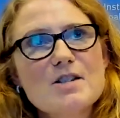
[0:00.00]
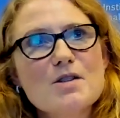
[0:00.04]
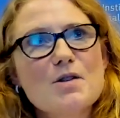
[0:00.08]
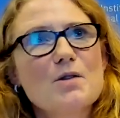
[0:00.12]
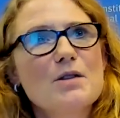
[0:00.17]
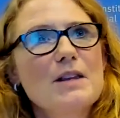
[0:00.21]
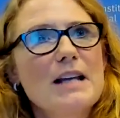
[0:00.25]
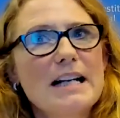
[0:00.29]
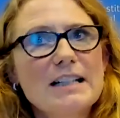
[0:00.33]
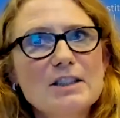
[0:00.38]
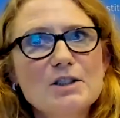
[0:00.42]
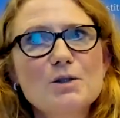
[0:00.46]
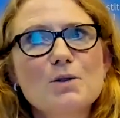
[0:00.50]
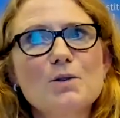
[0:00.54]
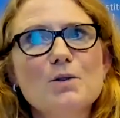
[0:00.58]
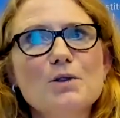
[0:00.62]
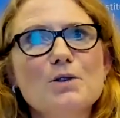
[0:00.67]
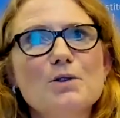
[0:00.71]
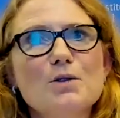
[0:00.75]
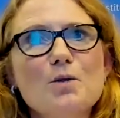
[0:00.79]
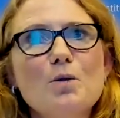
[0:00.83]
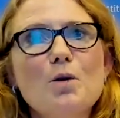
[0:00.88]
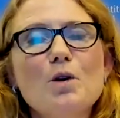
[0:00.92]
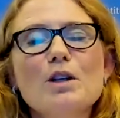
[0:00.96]
So thank
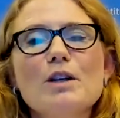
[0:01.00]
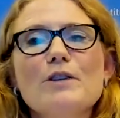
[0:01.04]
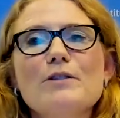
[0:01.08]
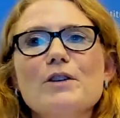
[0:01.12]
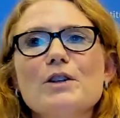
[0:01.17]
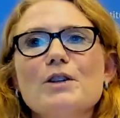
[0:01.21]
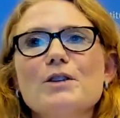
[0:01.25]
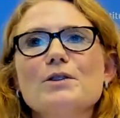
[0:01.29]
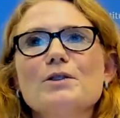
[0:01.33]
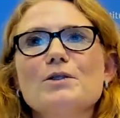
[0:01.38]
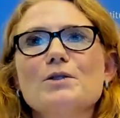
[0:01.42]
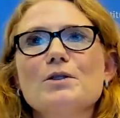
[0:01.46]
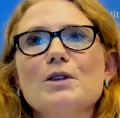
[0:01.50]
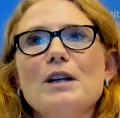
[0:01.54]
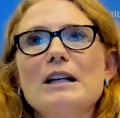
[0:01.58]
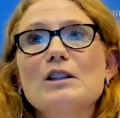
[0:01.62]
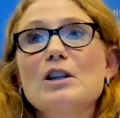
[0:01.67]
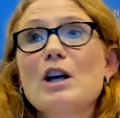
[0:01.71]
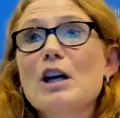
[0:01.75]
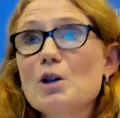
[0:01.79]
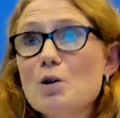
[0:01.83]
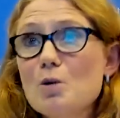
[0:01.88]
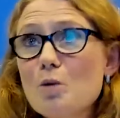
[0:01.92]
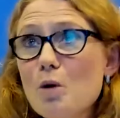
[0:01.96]
you to all of you,
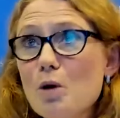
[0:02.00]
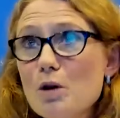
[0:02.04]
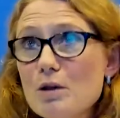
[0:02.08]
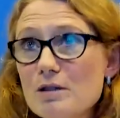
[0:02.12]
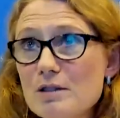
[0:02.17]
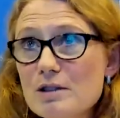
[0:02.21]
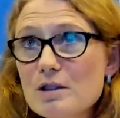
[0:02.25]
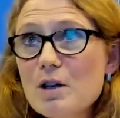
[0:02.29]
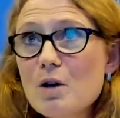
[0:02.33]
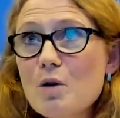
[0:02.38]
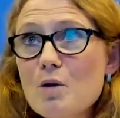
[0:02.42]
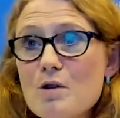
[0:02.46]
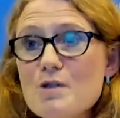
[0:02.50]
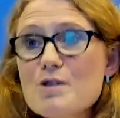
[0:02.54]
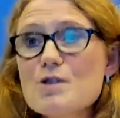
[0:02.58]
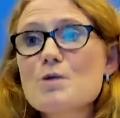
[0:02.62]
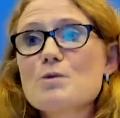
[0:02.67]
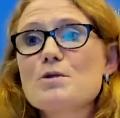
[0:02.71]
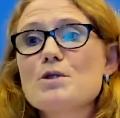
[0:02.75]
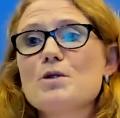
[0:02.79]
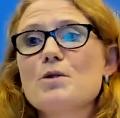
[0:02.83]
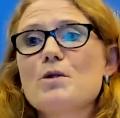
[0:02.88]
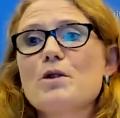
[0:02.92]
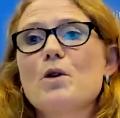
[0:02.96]
and thank you
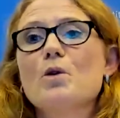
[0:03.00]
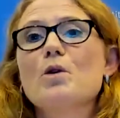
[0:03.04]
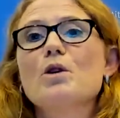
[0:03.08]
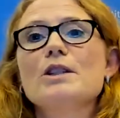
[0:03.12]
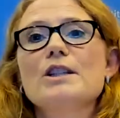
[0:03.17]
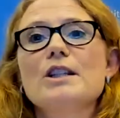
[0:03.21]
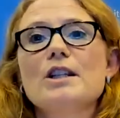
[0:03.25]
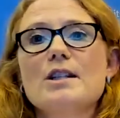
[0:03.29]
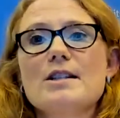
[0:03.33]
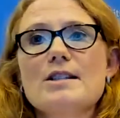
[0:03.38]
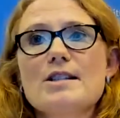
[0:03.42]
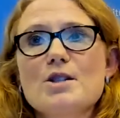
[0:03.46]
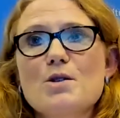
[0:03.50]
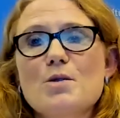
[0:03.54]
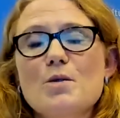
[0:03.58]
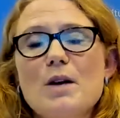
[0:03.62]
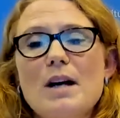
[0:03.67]
also to the audience